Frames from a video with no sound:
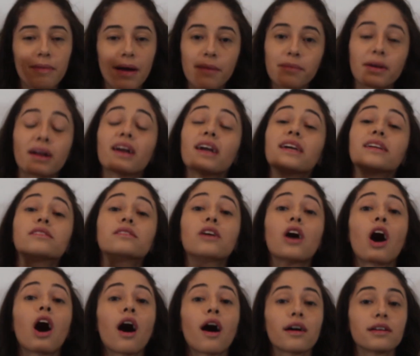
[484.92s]
Remember, it's
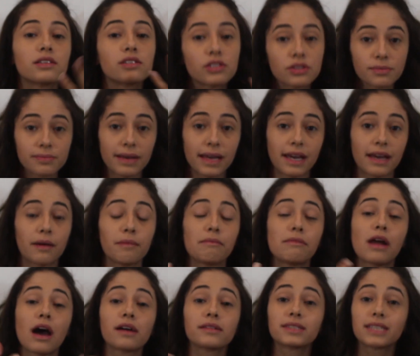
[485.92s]
costume makeup,
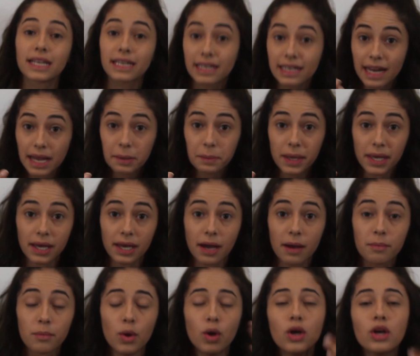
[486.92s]
not day-to-day
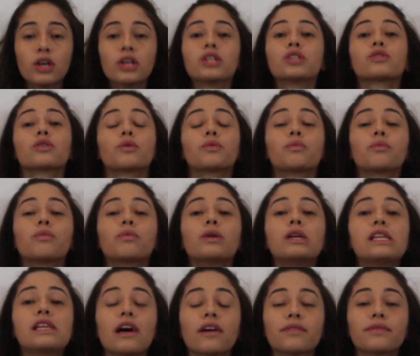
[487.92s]
makeup. So
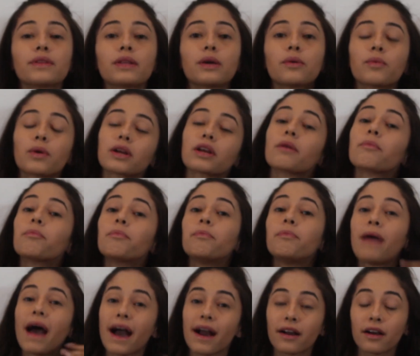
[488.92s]
we definitely wanna
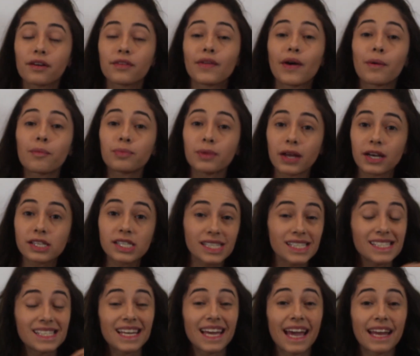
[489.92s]
pack on that blush
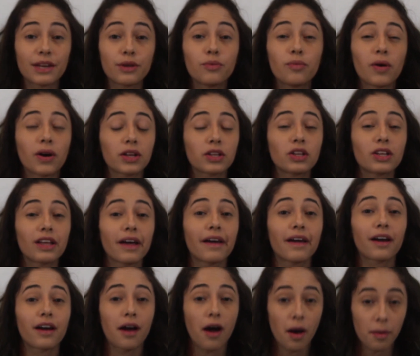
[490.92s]
because again, you wanna look like
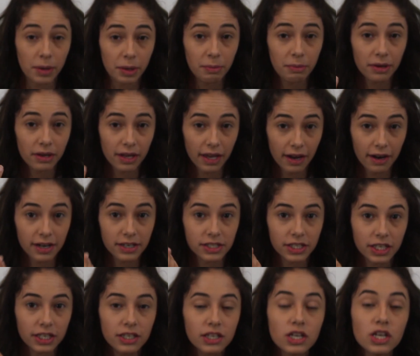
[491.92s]
a comic book
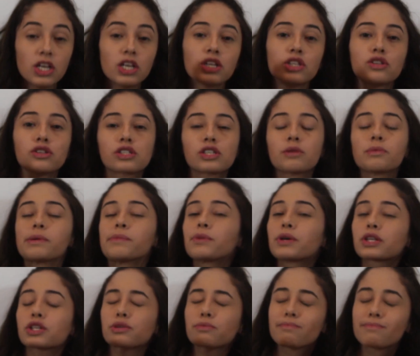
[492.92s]
character. So it's gonna be
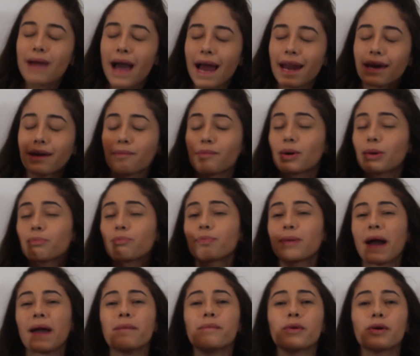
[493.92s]
more dramatic, more
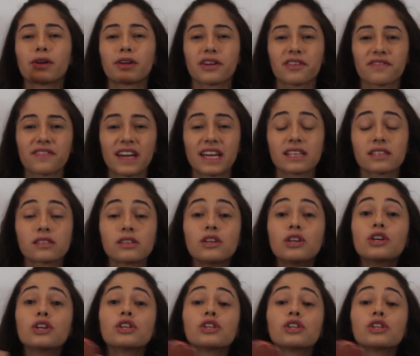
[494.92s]
bright, more in your face.